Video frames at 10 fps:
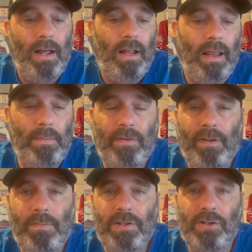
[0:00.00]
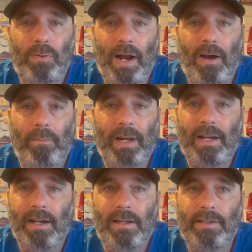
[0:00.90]
Let me flip this around
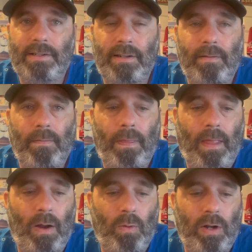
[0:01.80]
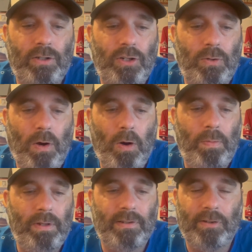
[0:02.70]
because I want to
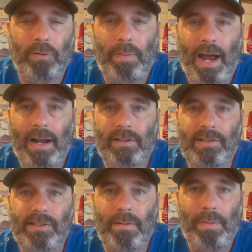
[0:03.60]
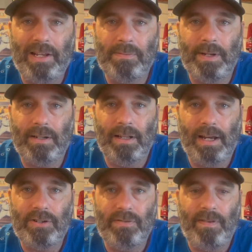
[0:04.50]
open this little pack. This is a basement
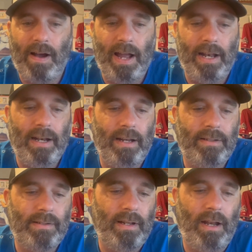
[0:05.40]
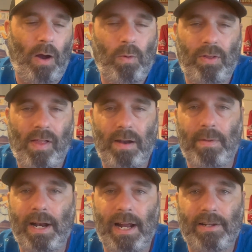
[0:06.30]
collection find and it's not worth a lot of
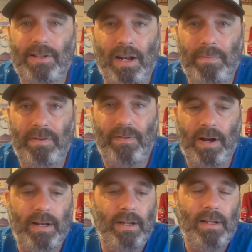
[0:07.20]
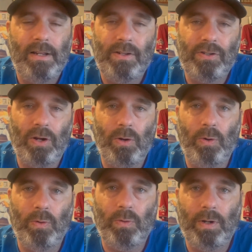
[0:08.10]
money. I just thought it'd be fun.
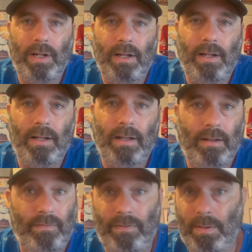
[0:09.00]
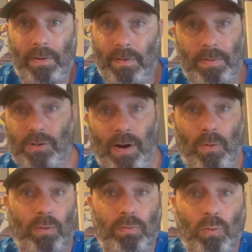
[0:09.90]
So let me flip this
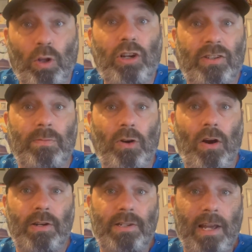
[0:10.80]
around. We'll look at some cards.